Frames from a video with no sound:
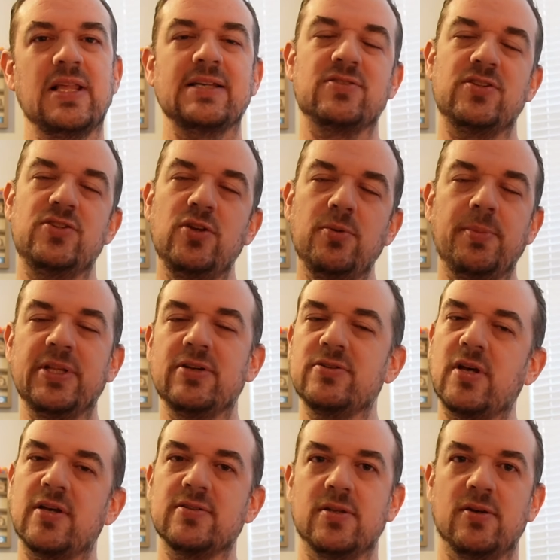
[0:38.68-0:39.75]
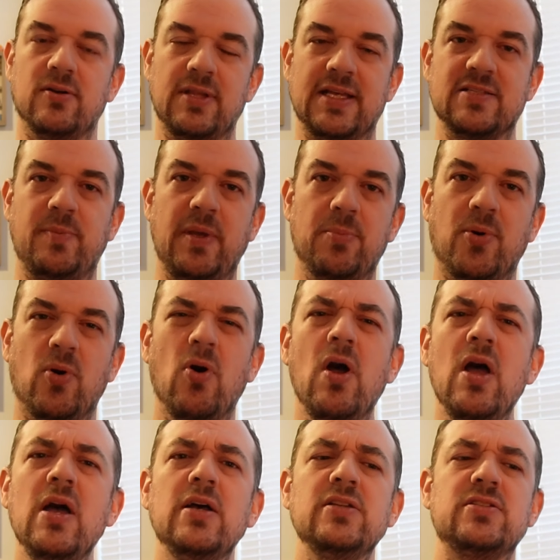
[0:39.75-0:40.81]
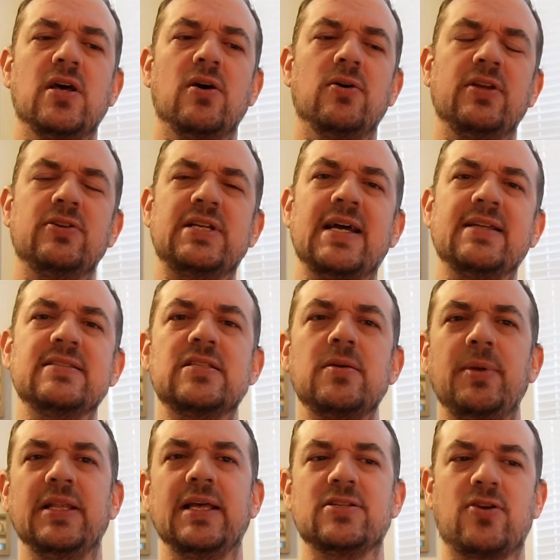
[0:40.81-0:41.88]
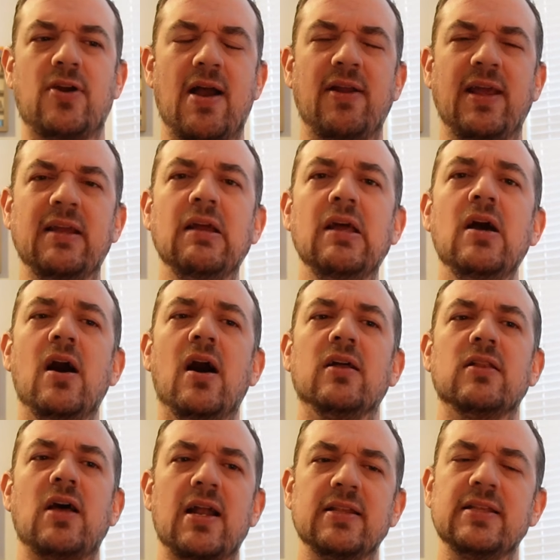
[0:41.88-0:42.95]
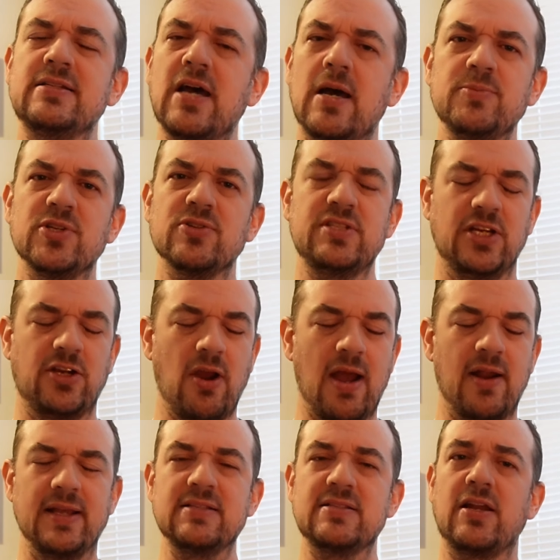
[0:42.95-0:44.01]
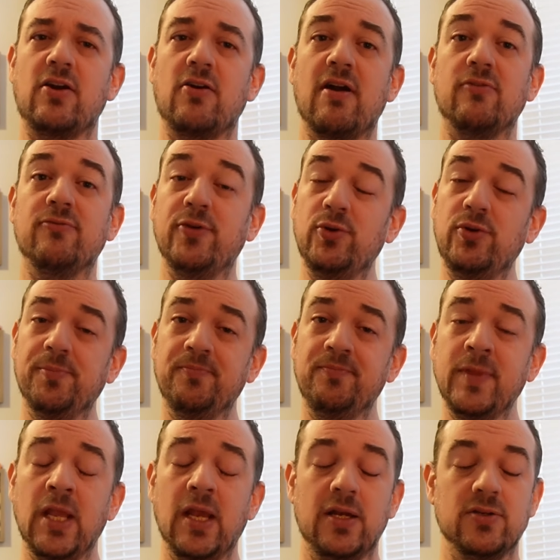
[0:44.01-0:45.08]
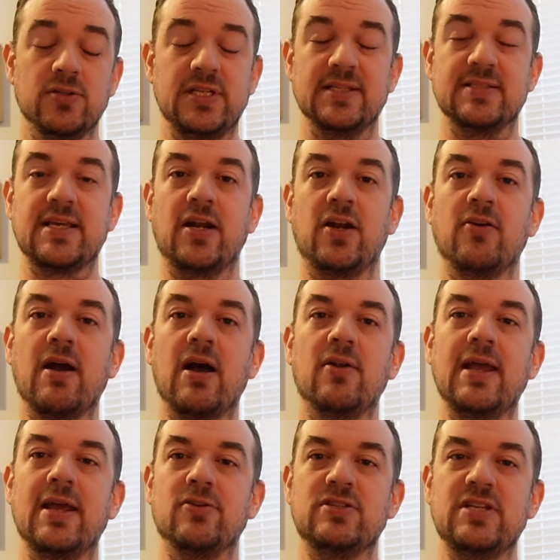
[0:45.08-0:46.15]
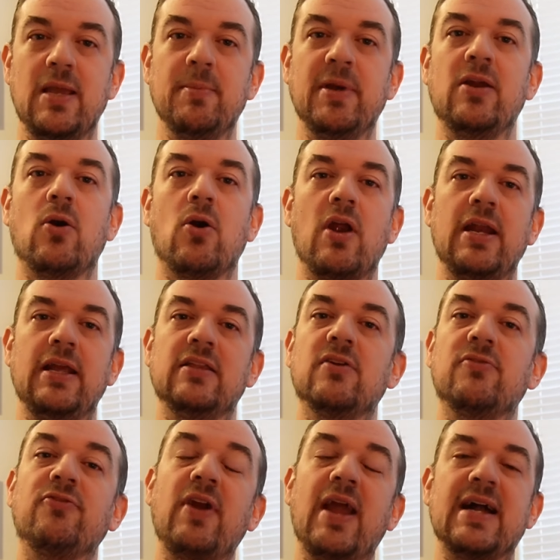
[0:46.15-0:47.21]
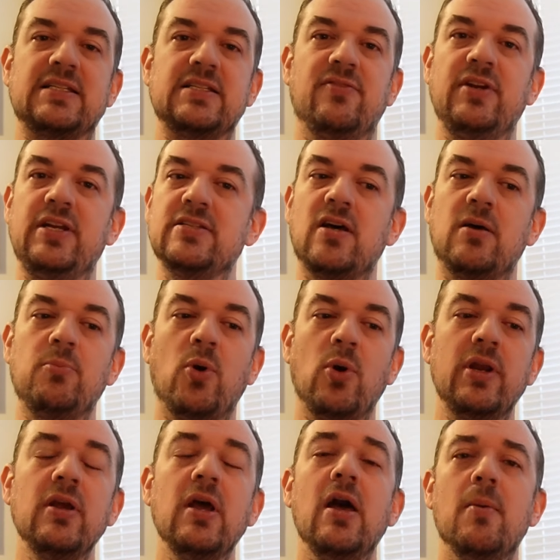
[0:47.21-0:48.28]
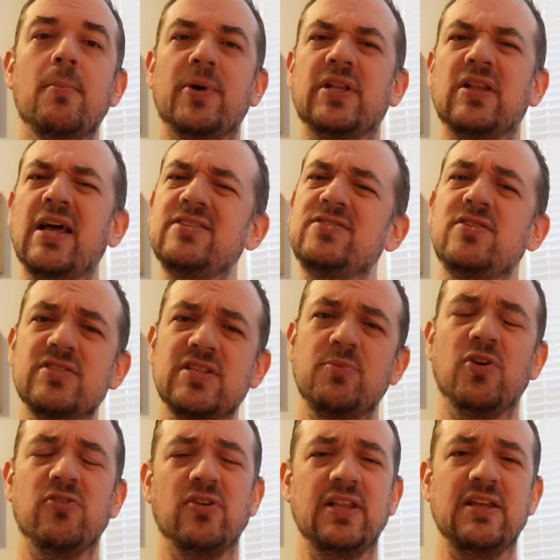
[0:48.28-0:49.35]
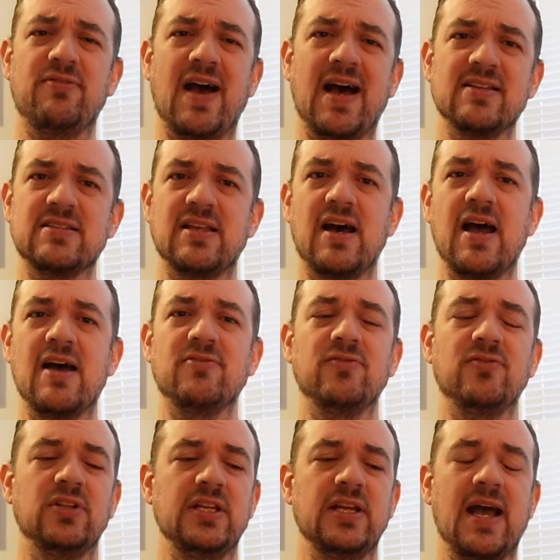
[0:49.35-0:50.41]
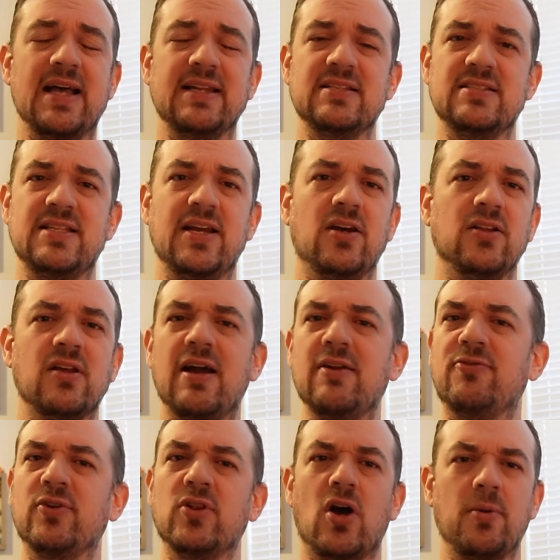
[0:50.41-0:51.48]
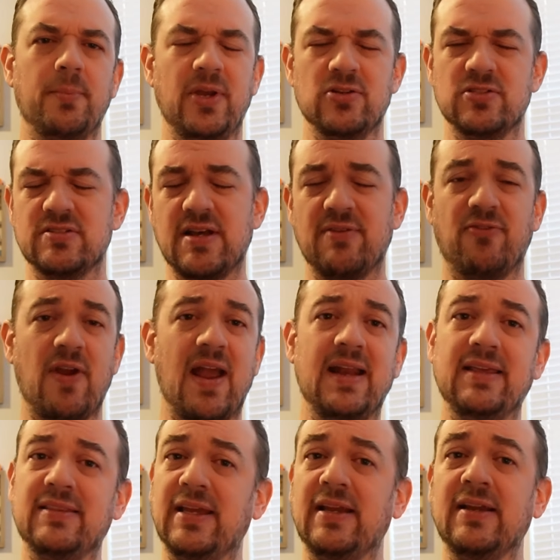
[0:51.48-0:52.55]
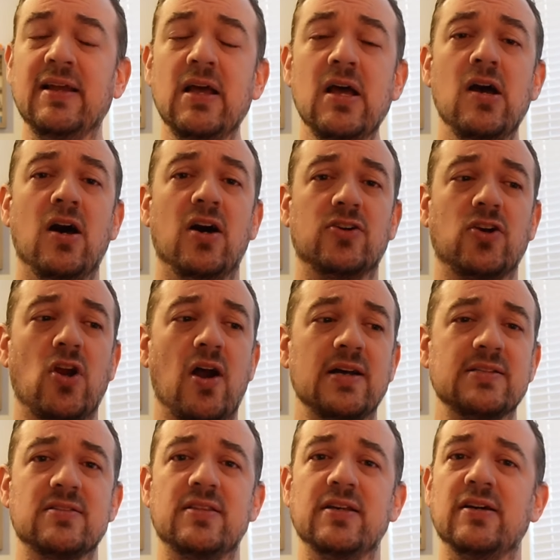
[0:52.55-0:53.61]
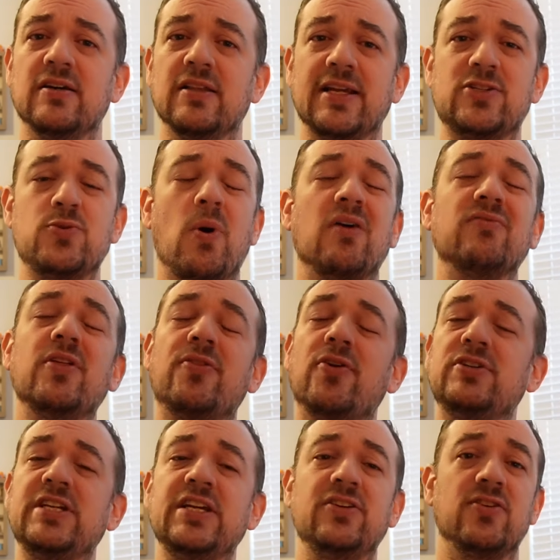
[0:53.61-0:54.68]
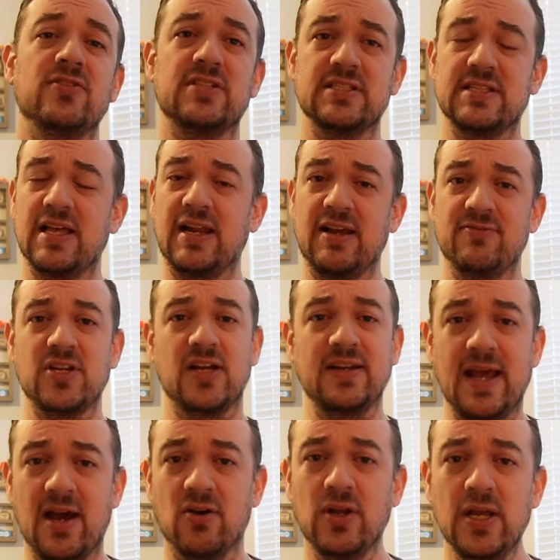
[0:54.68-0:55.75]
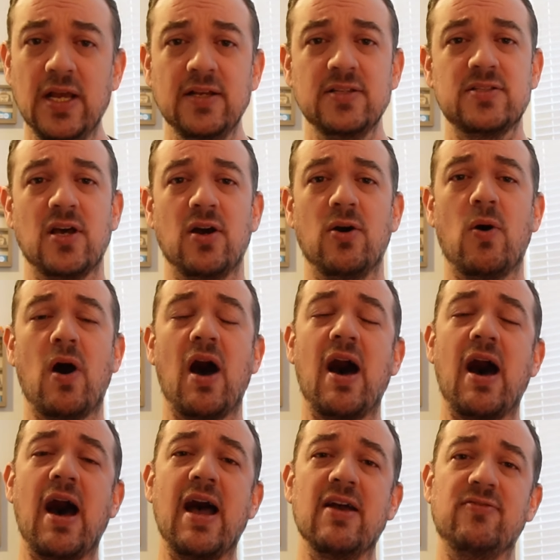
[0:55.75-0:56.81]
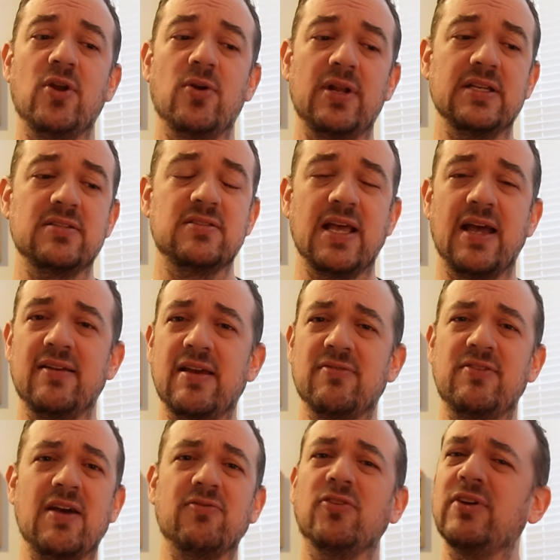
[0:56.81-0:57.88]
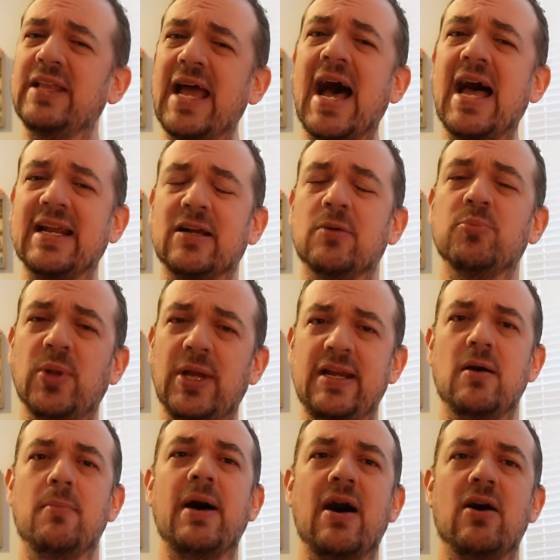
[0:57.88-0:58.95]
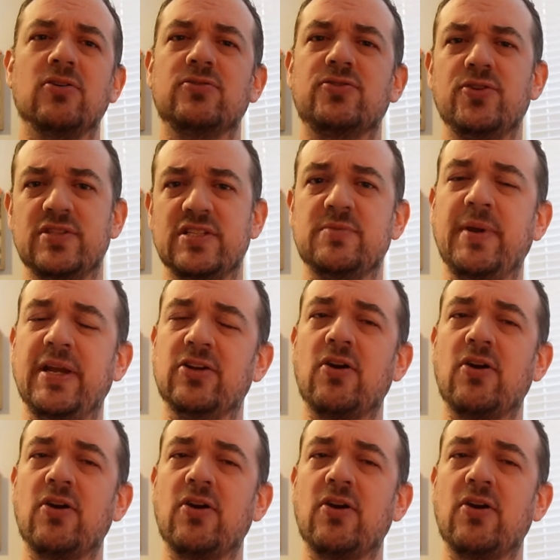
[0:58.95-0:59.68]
less to do, but there's also less people, so there tends to be less crowding. A lot of the times you'll see crowding centered around food, you'll see it centered around entertainment or any of the free activities on board, but the lines usually move really fast. I haven't really had to stand online for long periods of time for anything across the like twelve to thirteen cruises that I've done now. So I've noticed and have never really had a complaint about cruises being